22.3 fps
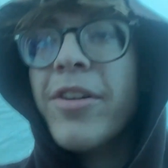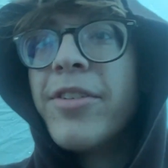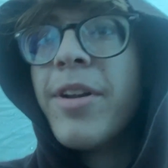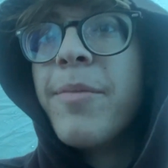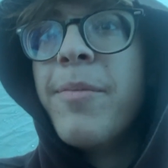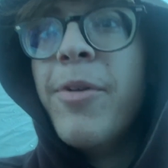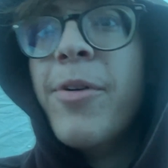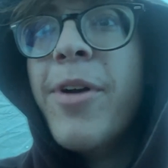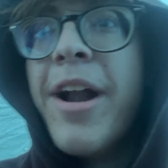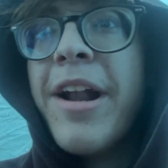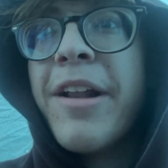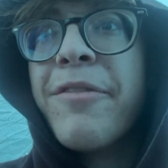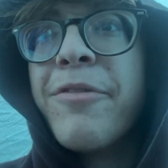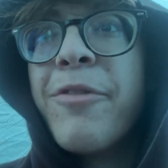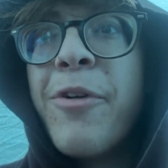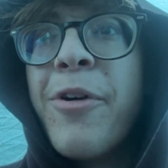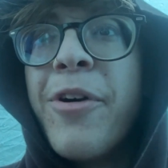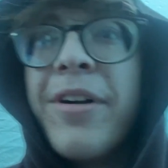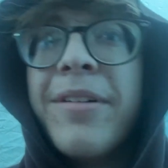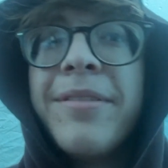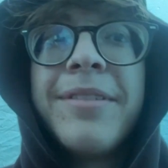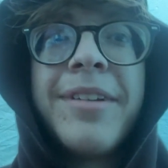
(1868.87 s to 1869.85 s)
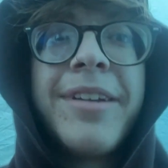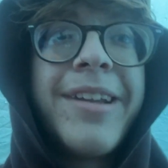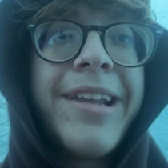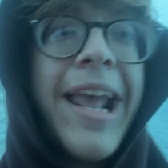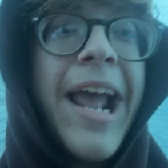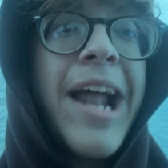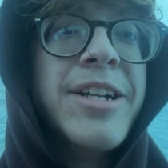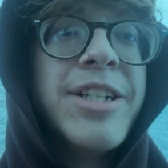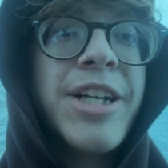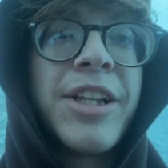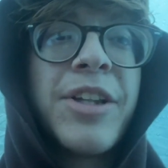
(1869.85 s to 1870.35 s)
gonna be raining for.
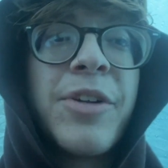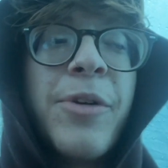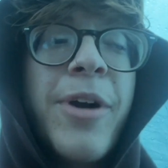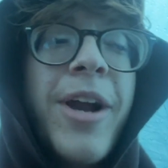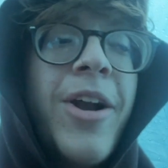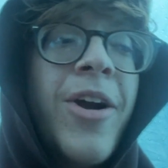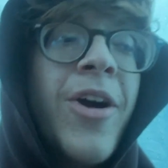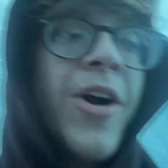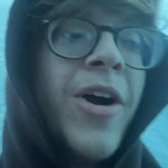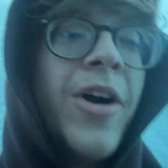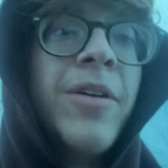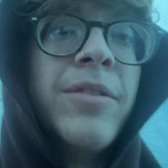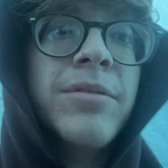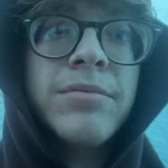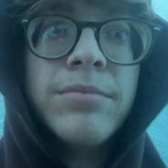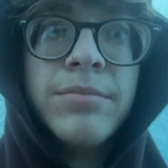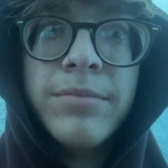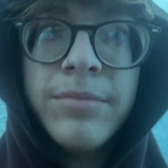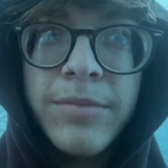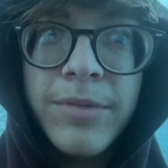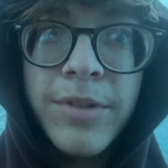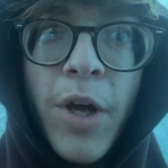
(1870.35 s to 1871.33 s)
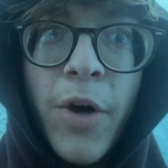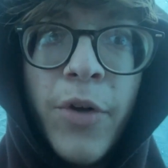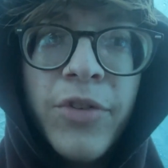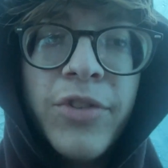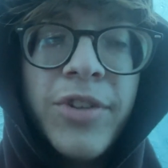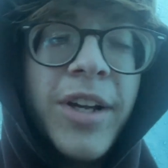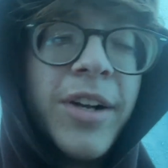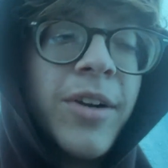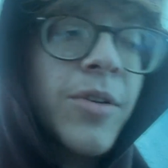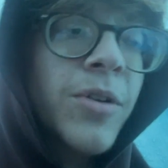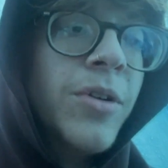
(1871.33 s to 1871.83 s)
Can't check the radar. No
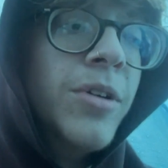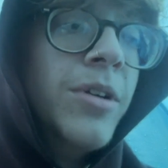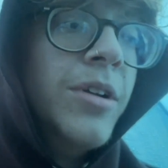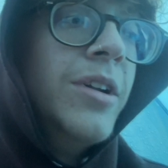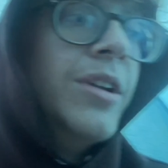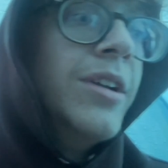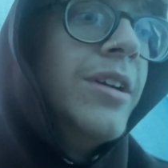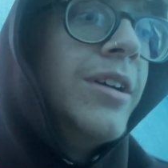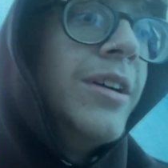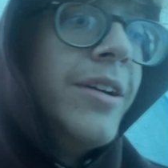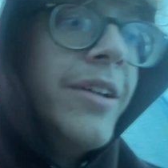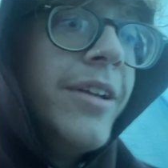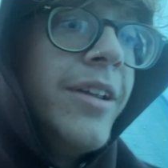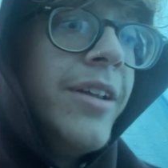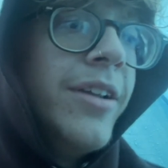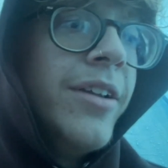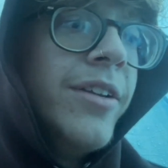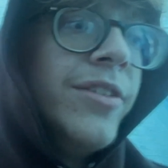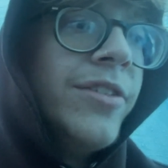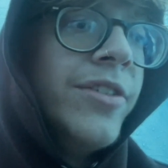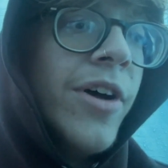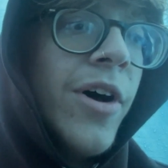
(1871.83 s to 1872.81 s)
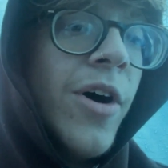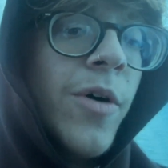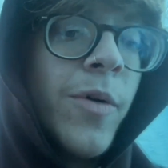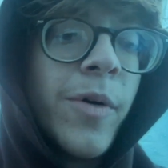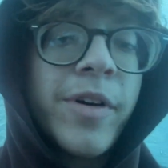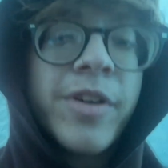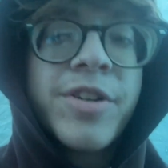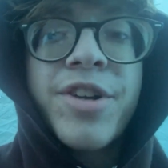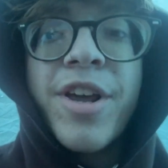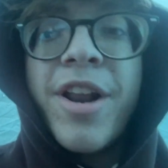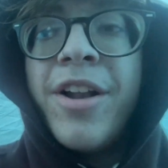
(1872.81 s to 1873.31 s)
signal. So we're
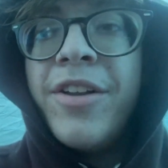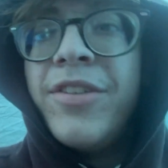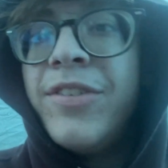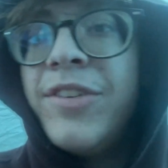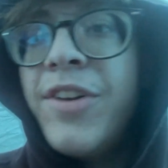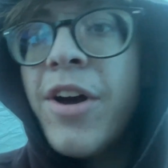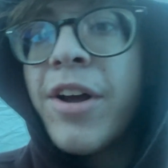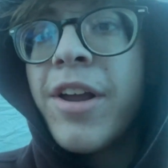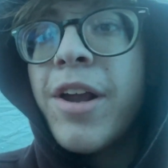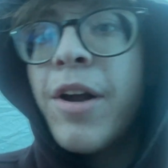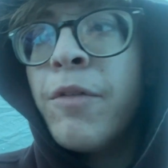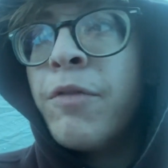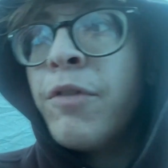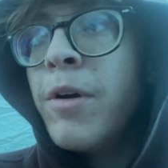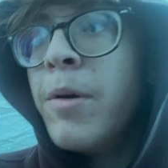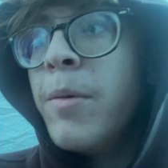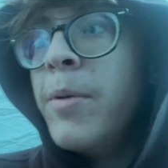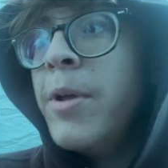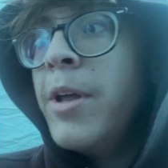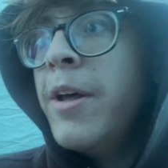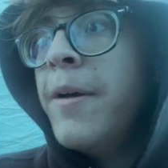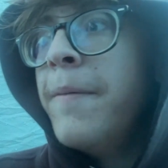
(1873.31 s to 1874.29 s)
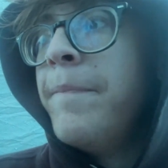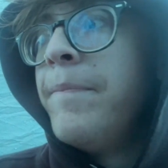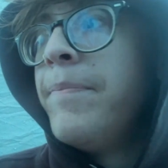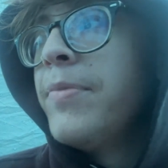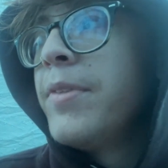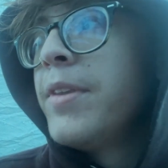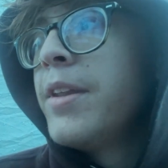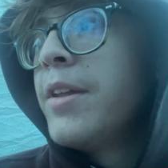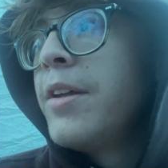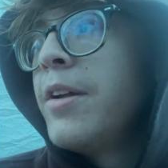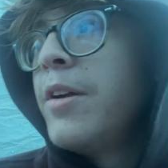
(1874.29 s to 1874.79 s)
just kind of stuck here for a bit.
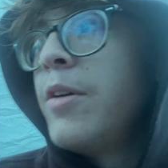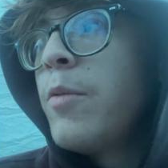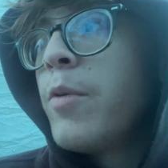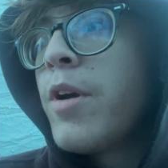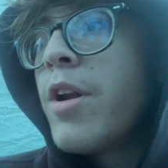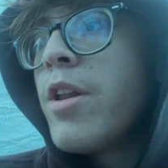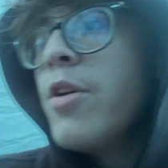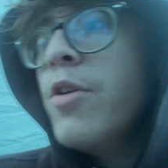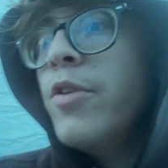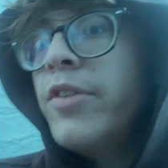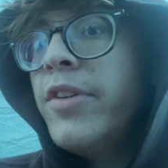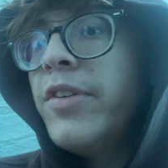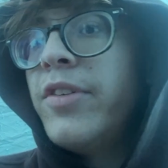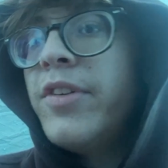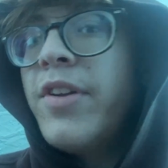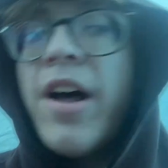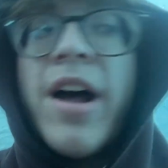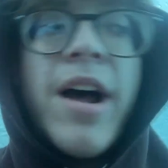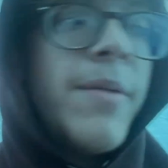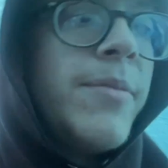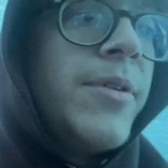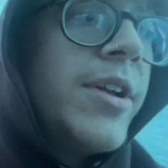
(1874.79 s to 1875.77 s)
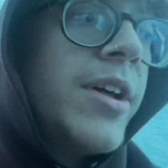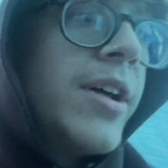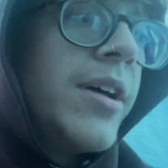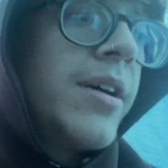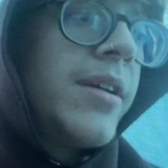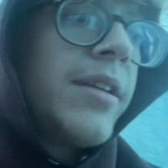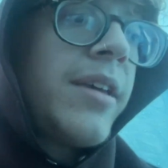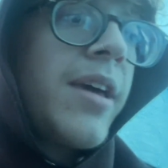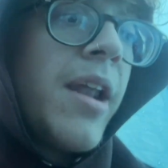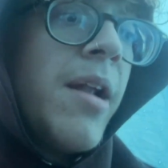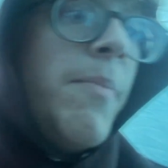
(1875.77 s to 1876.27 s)
We're gonna use this time to
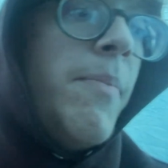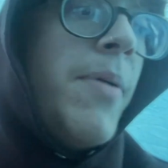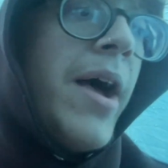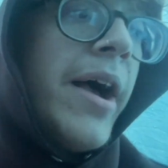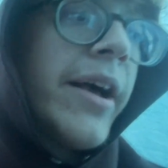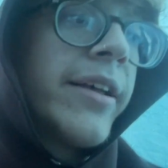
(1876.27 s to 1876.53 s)
kind of pack